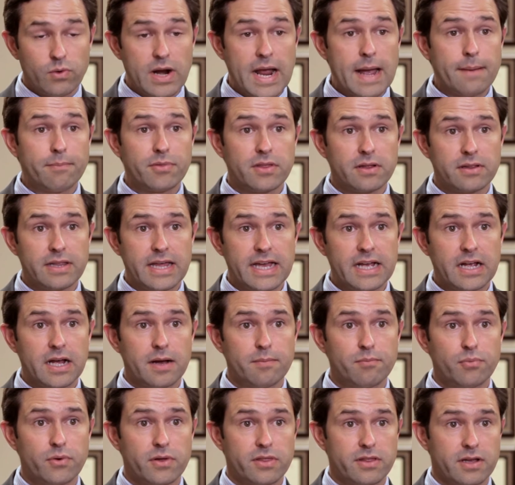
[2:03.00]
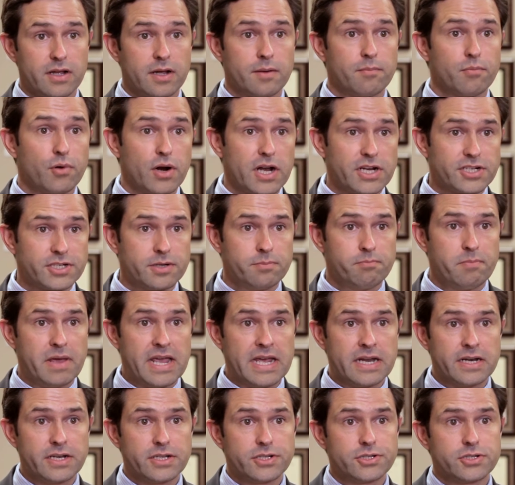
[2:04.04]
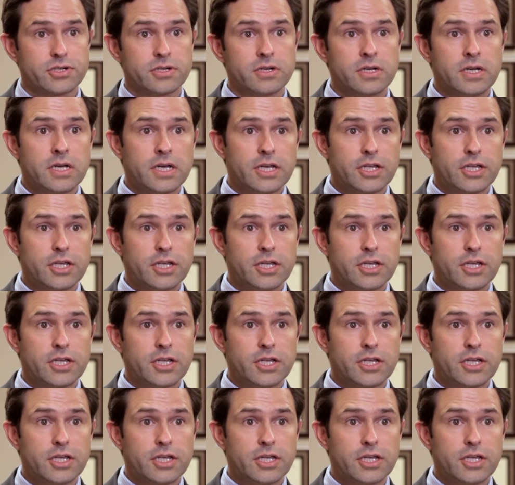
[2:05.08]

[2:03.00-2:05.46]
wrap the leg up with a compression bandage,